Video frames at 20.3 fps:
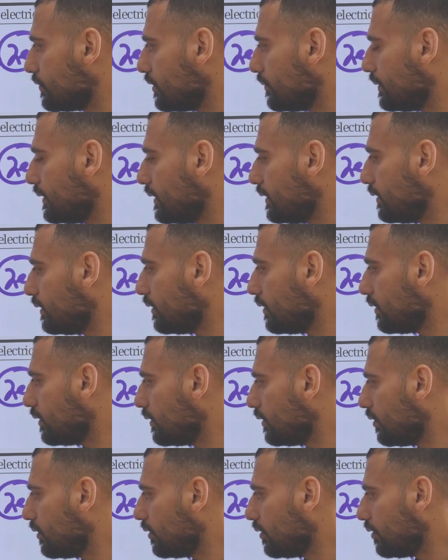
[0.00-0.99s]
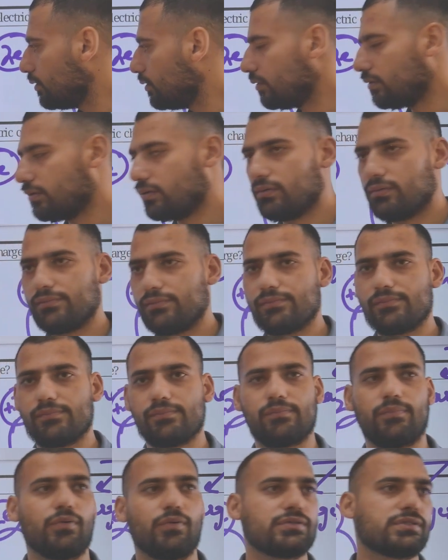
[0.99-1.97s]
be
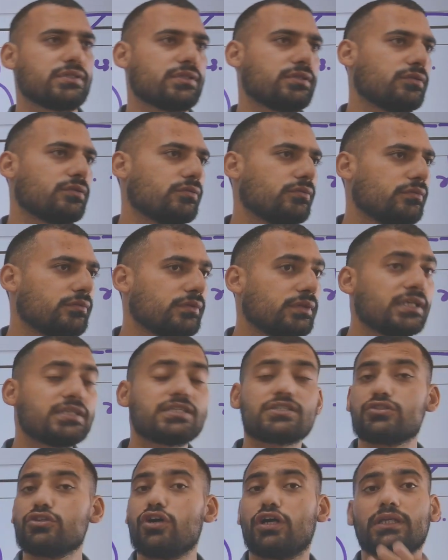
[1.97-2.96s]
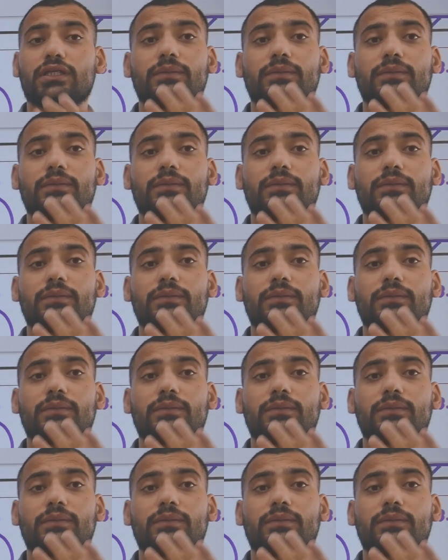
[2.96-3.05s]
positive. This is not a